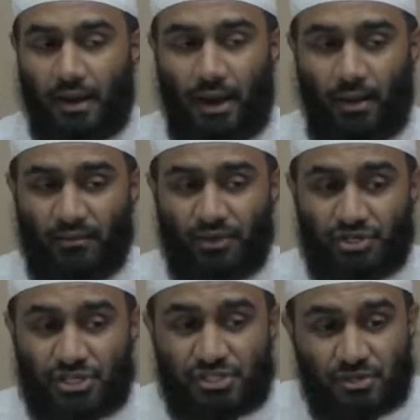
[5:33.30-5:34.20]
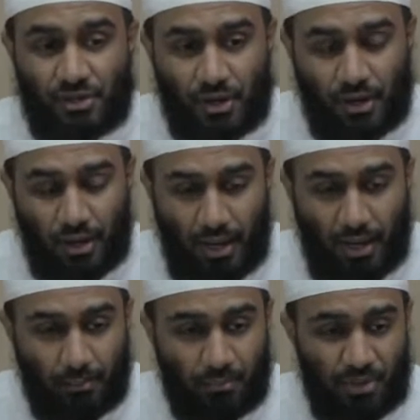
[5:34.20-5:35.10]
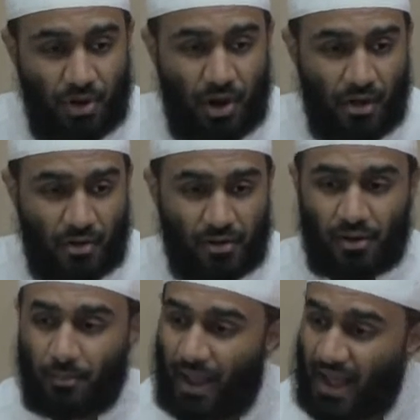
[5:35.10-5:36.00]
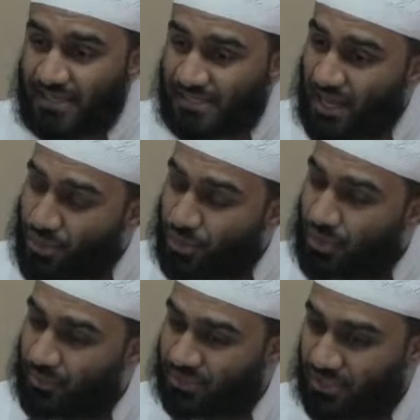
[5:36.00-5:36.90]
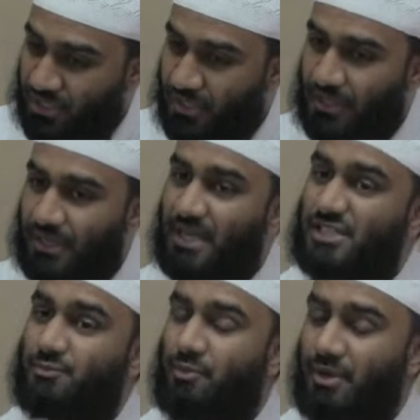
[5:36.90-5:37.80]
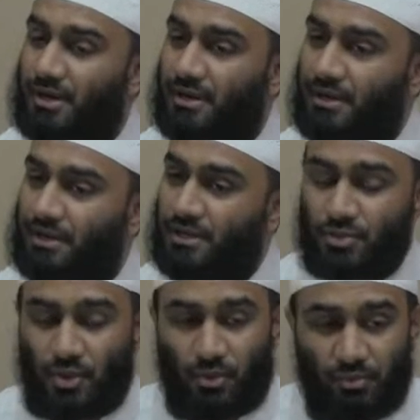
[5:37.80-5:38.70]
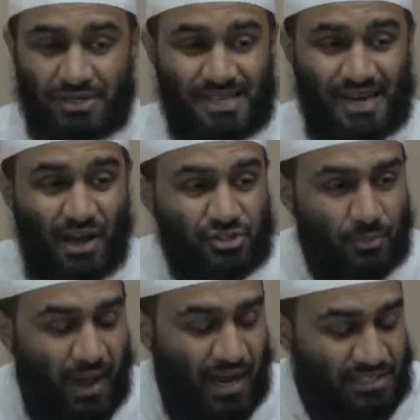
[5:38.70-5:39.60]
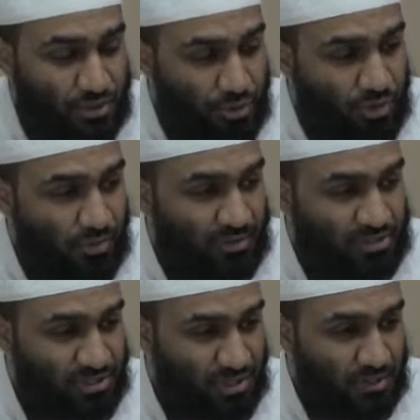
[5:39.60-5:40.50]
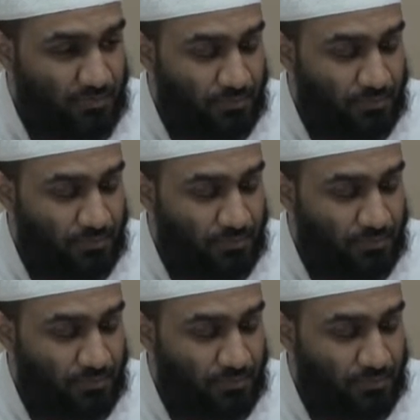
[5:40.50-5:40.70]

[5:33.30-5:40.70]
However, just mirar, passing through the masjid, is permitted. So a woman is allowed to pass through the masjid.